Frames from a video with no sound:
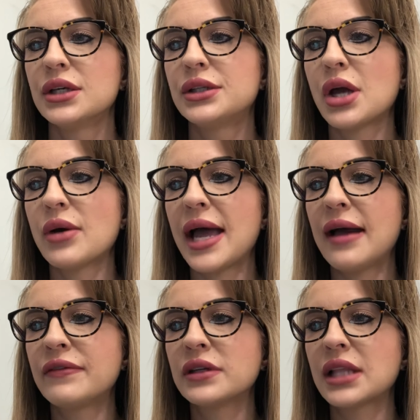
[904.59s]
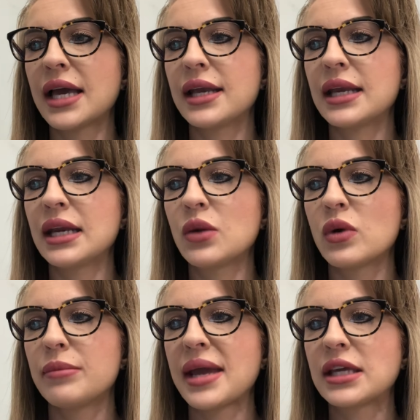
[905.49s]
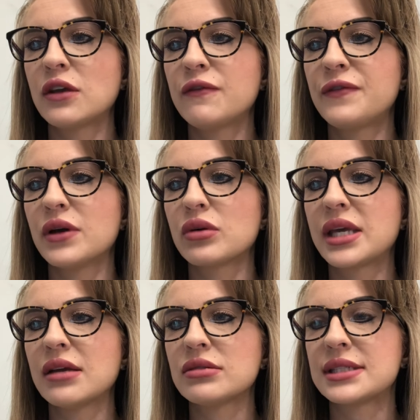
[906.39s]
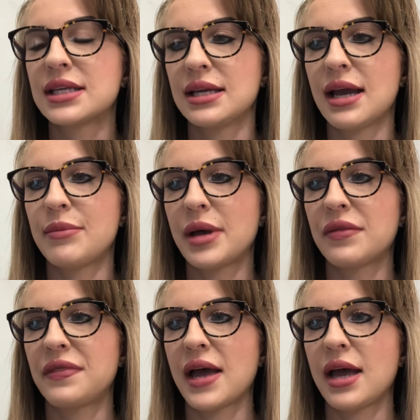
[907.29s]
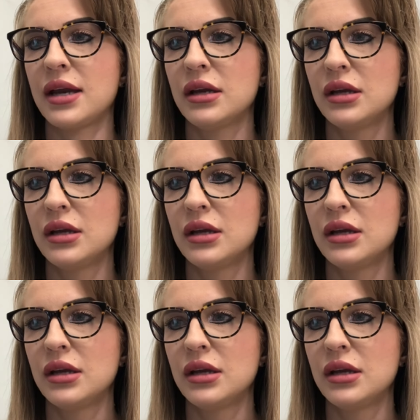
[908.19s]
Don't ever let anyone make you feel guilty about that.